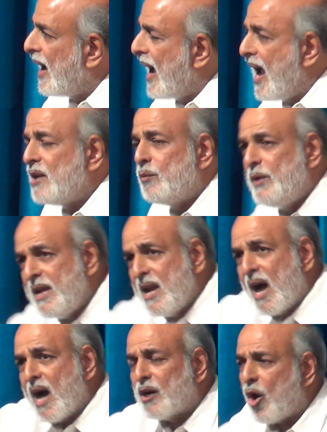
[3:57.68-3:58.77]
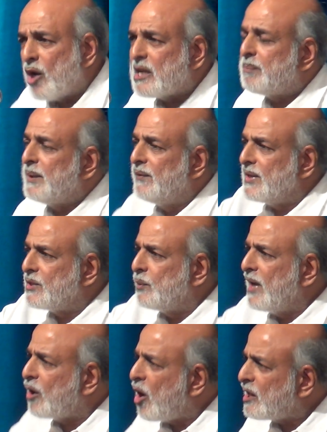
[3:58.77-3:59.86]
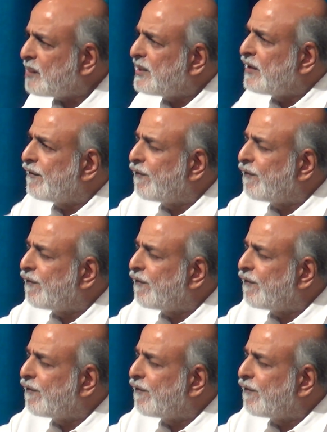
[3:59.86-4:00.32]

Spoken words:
And we are caught up in this. We are caught up in